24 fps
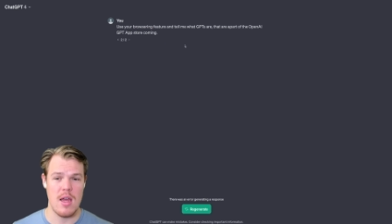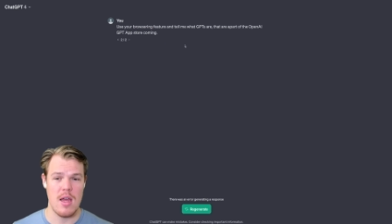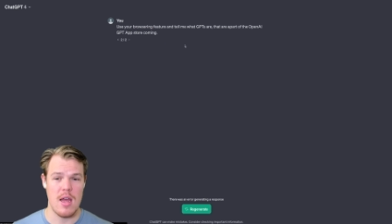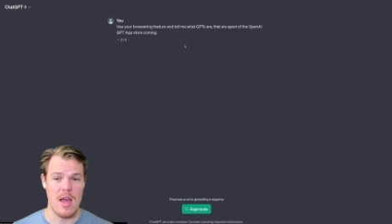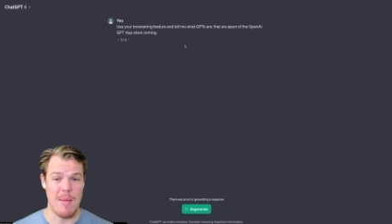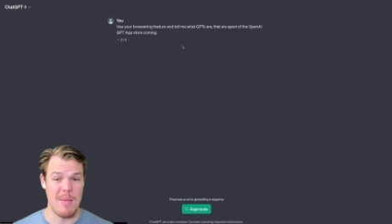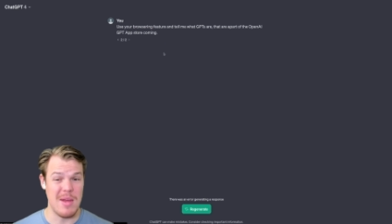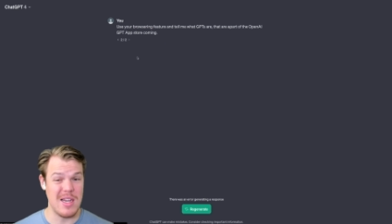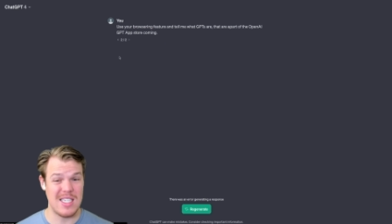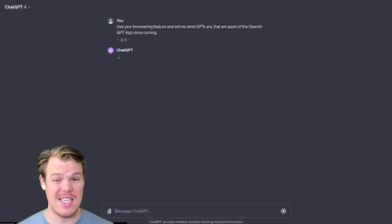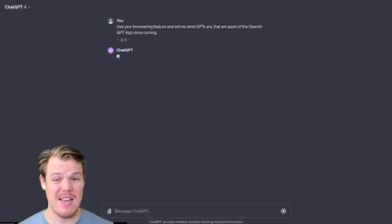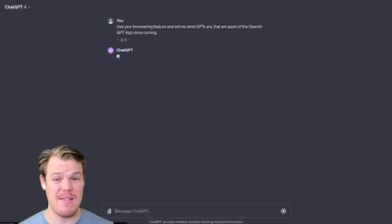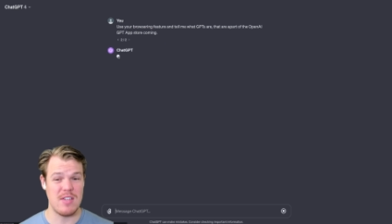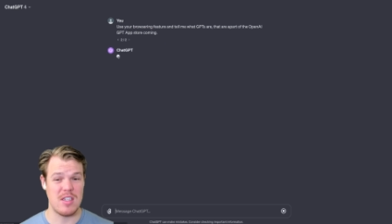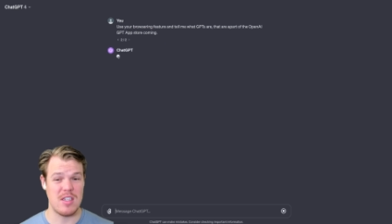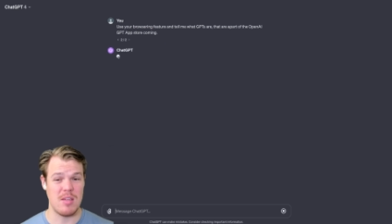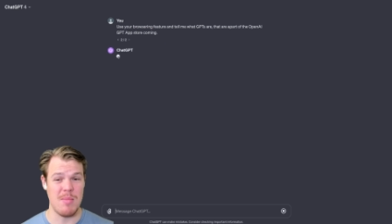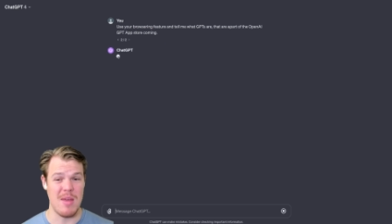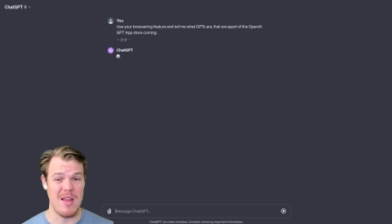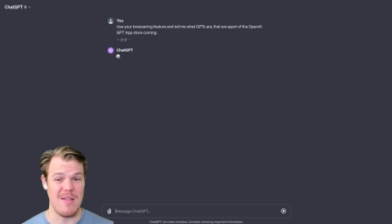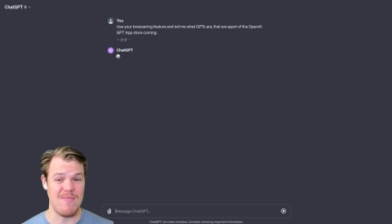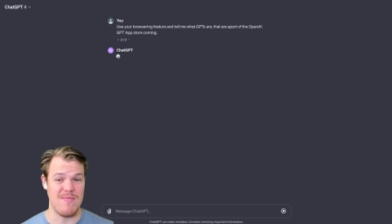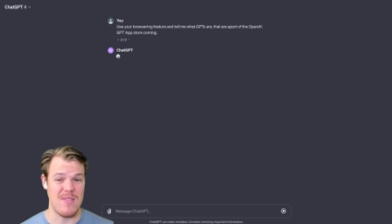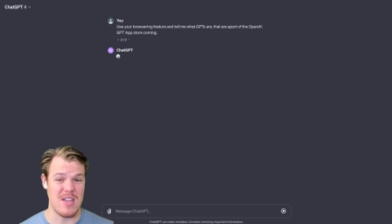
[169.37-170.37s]
I'm going to save and
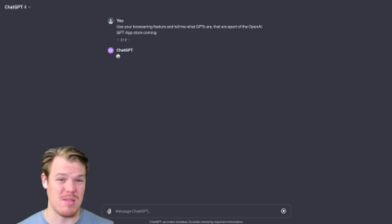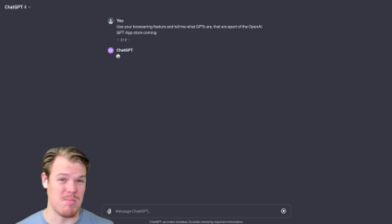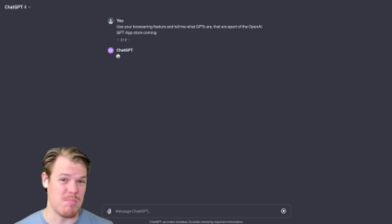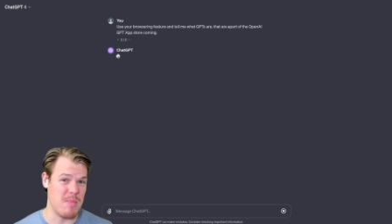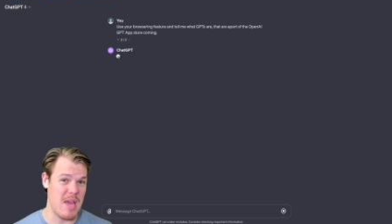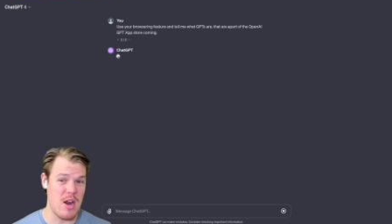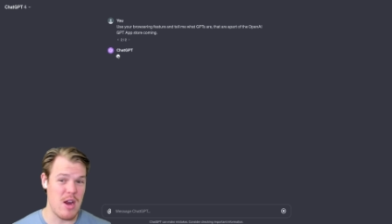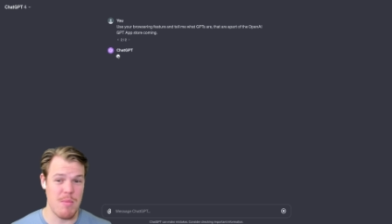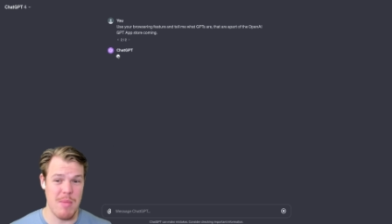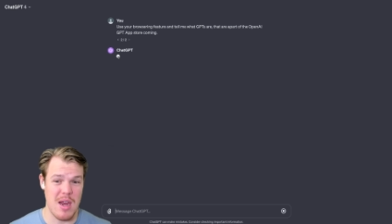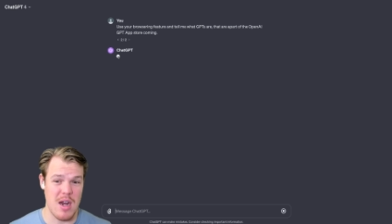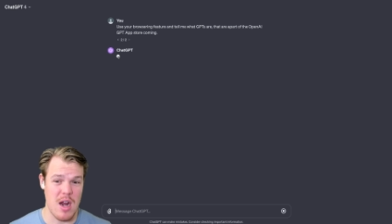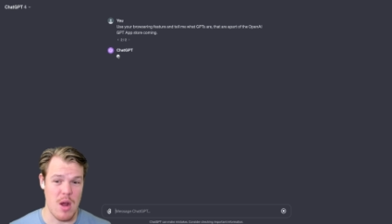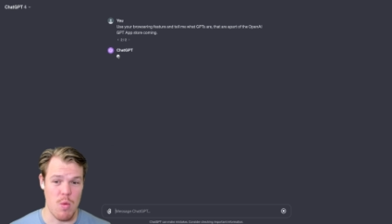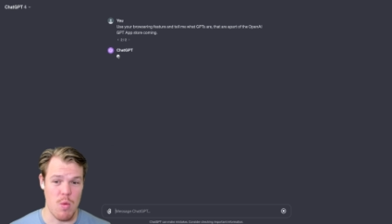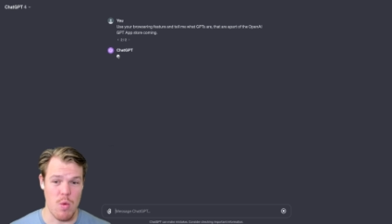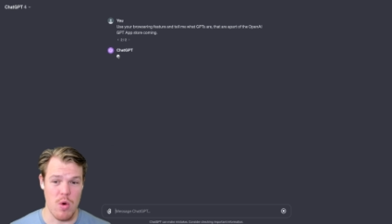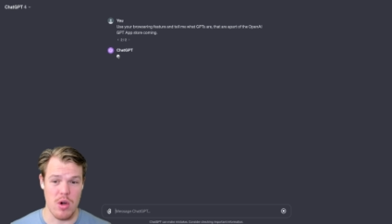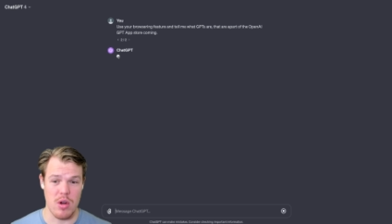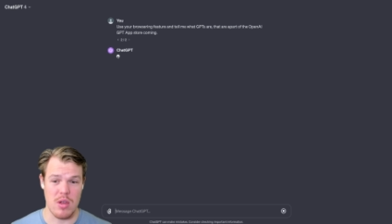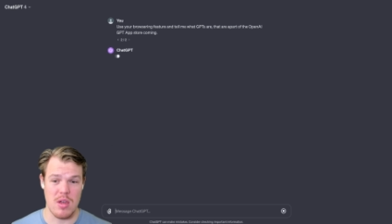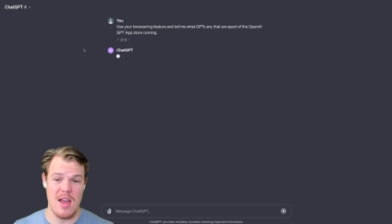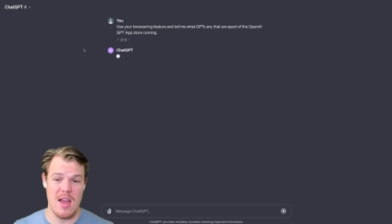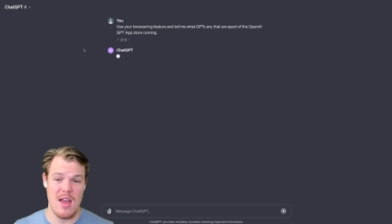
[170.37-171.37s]
submit. This may or may not
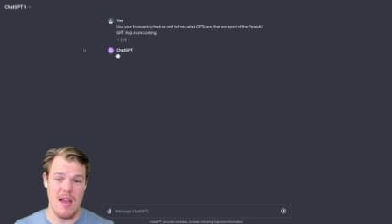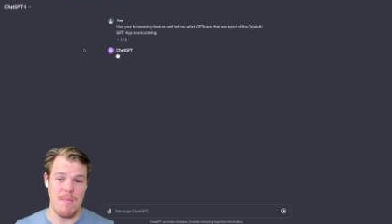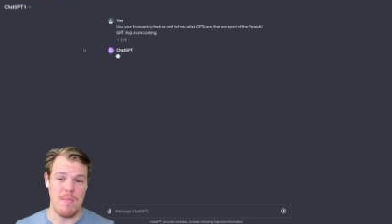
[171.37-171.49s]
work,